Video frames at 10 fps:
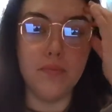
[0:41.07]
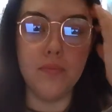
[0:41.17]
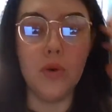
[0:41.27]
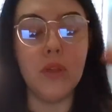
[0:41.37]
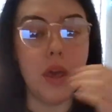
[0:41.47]

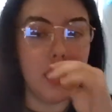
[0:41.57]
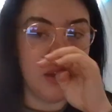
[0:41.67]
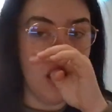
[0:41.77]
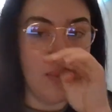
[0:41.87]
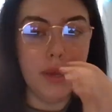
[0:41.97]
both
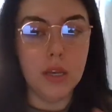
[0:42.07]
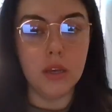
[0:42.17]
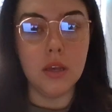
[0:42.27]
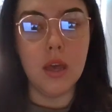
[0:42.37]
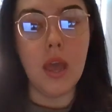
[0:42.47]
economic
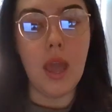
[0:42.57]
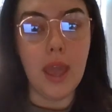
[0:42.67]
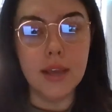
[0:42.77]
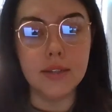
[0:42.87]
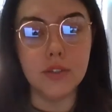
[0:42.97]

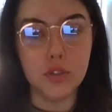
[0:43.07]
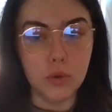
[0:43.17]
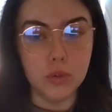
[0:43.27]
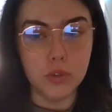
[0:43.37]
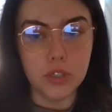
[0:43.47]
and
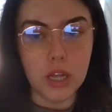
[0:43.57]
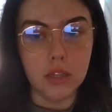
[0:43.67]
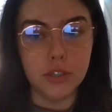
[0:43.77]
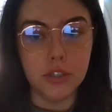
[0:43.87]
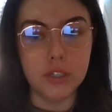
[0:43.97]
social
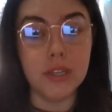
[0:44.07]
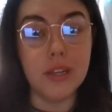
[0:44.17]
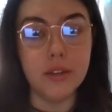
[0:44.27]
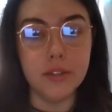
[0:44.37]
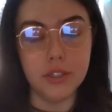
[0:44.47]
challenges in
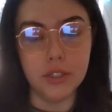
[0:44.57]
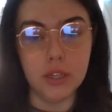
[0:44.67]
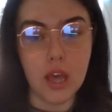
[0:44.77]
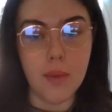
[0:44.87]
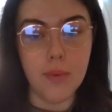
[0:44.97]
addition to
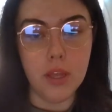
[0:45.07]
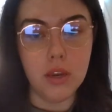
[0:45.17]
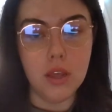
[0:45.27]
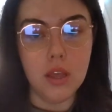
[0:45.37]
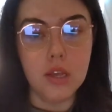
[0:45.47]
climate.
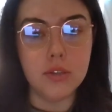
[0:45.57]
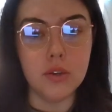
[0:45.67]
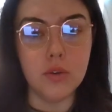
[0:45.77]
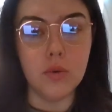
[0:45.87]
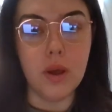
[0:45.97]

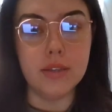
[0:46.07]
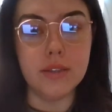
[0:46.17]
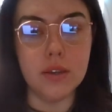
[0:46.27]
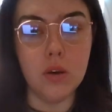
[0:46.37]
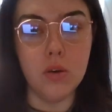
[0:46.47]
So as
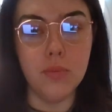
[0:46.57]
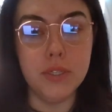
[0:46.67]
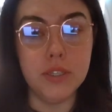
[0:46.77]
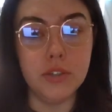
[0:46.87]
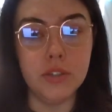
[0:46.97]
Senegal
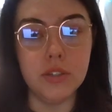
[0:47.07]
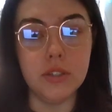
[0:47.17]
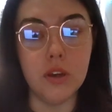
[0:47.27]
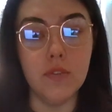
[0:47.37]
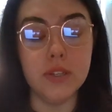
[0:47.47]
positions
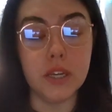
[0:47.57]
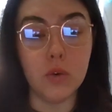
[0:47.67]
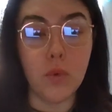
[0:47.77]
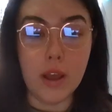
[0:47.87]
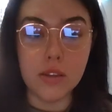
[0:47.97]
itself as a
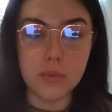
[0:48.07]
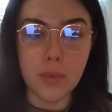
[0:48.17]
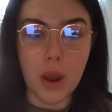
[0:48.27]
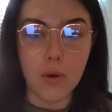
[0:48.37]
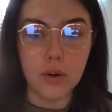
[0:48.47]
rising
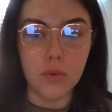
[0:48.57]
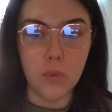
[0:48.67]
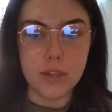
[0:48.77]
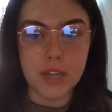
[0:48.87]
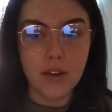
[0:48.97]
power in
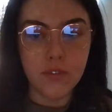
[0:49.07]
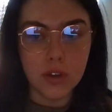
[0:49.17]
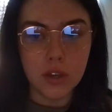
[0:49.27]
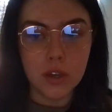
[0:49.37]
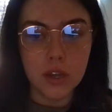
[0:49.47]
West
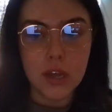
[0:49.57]
Africa,